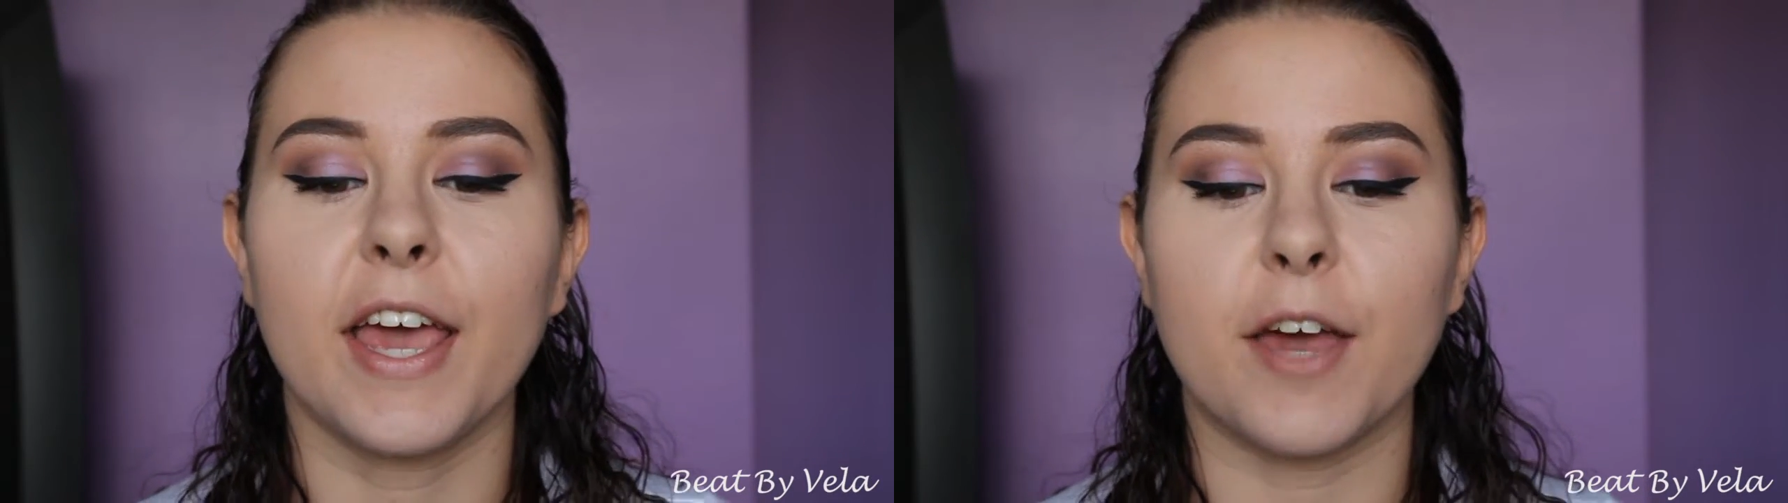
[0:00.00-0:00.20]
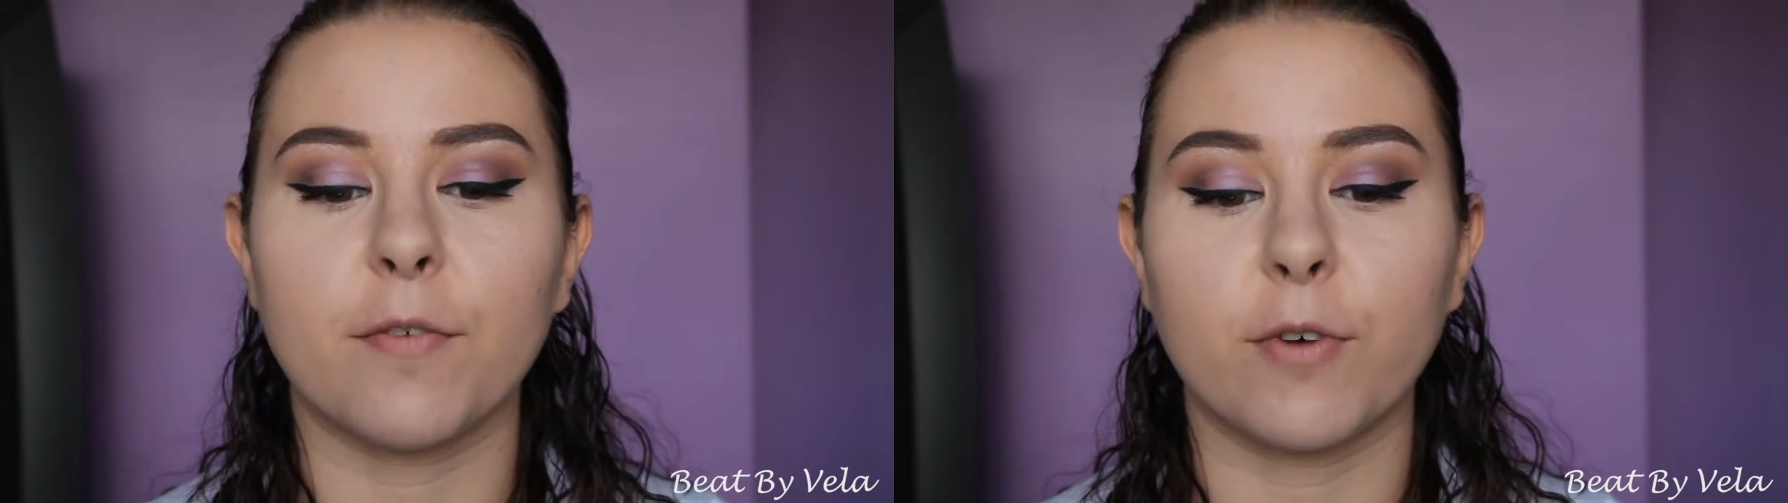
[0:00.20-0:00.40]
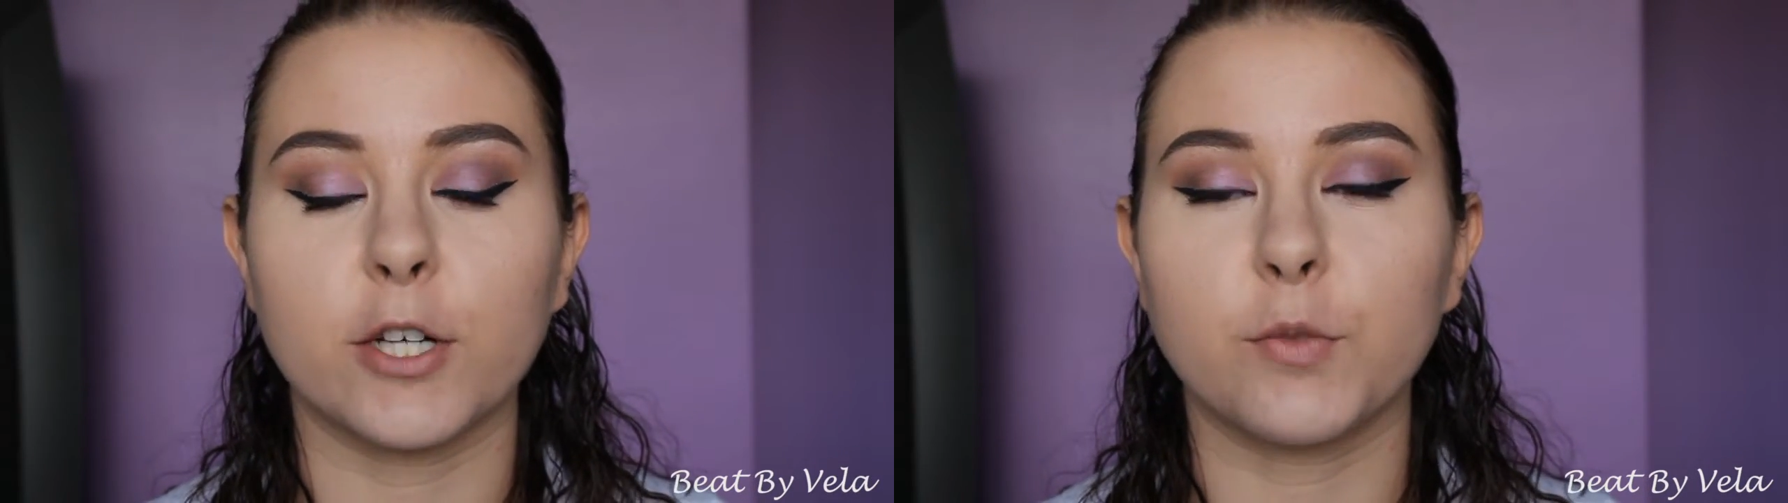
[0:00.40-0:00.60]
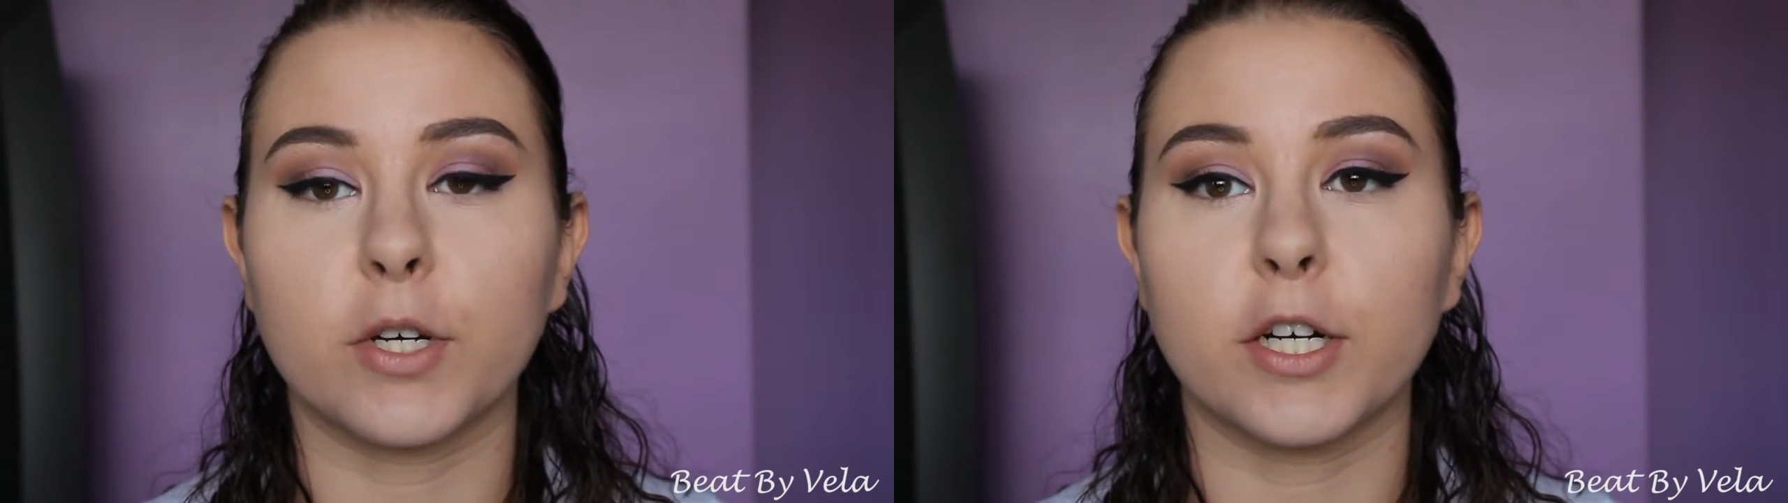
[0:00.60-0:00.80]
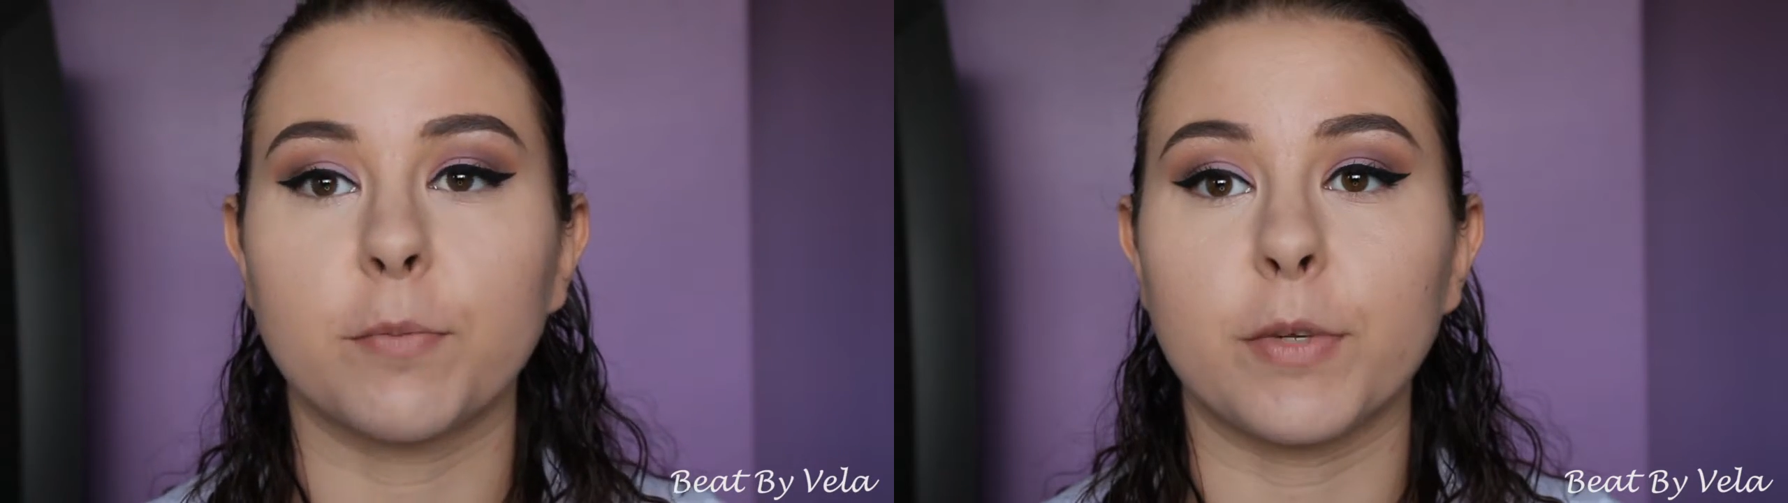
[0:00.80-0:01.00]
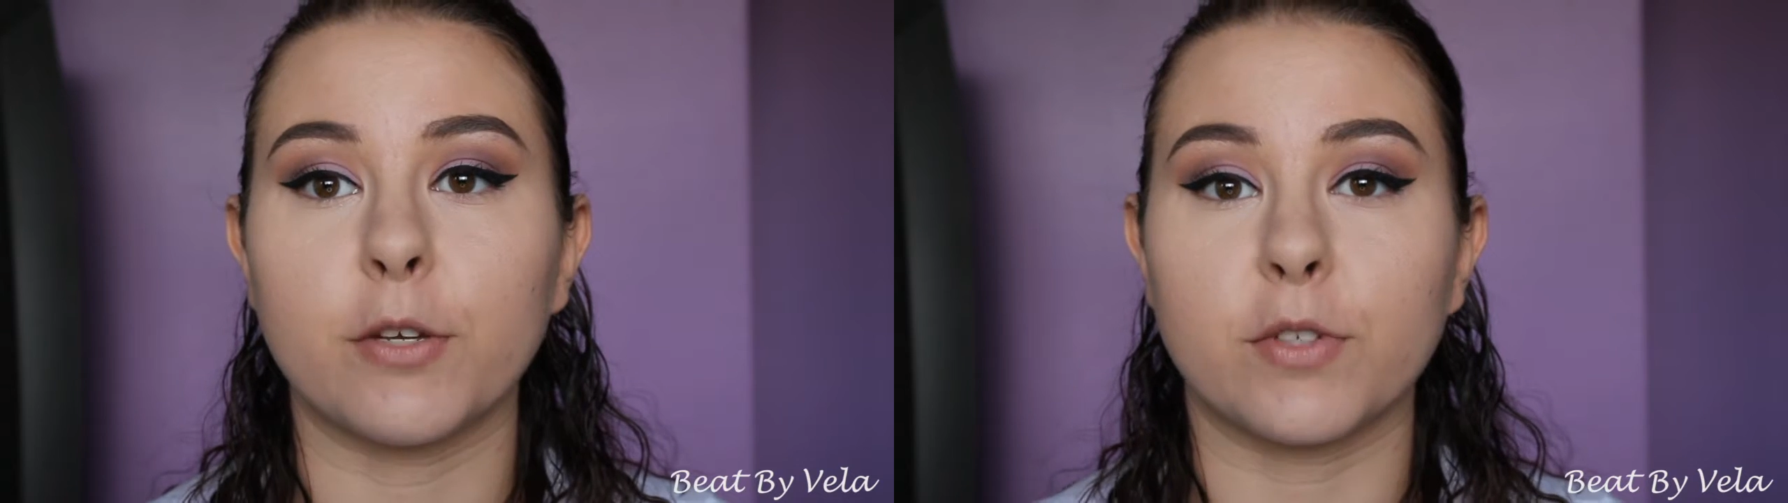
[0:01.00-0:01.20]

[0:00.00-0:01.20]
And first we're going to be